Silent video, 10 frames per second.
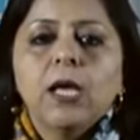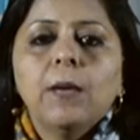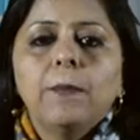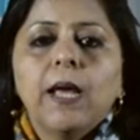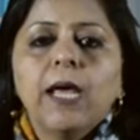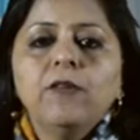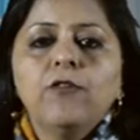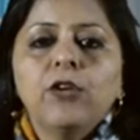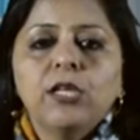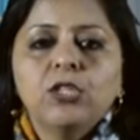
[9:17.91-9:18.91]
applying
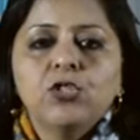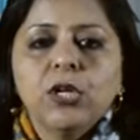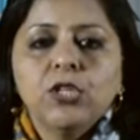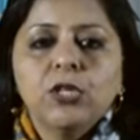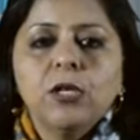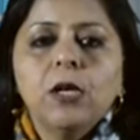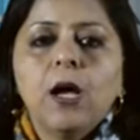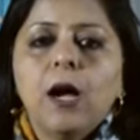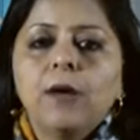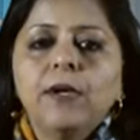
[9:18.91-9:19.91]
for registration
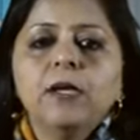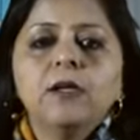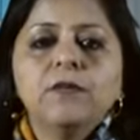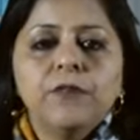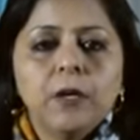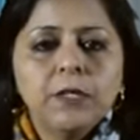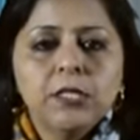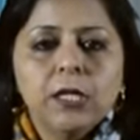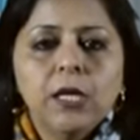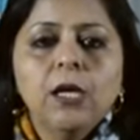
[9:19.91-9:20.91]
are in
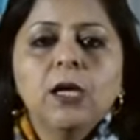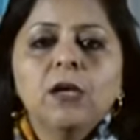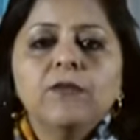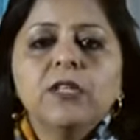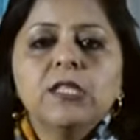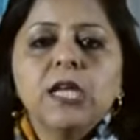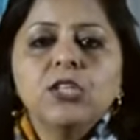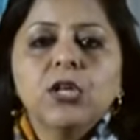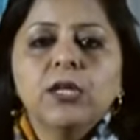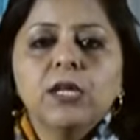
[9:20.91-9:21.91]
conformity with
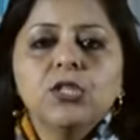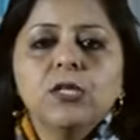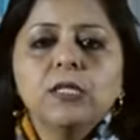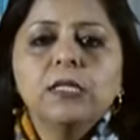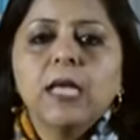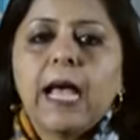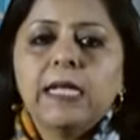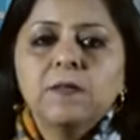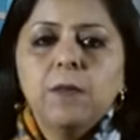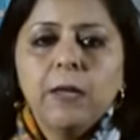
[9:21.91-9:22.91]
such conditions
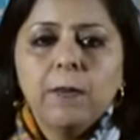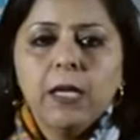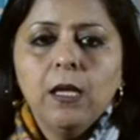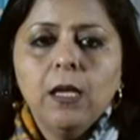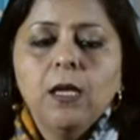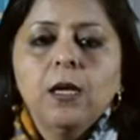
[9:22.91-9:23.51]
as may be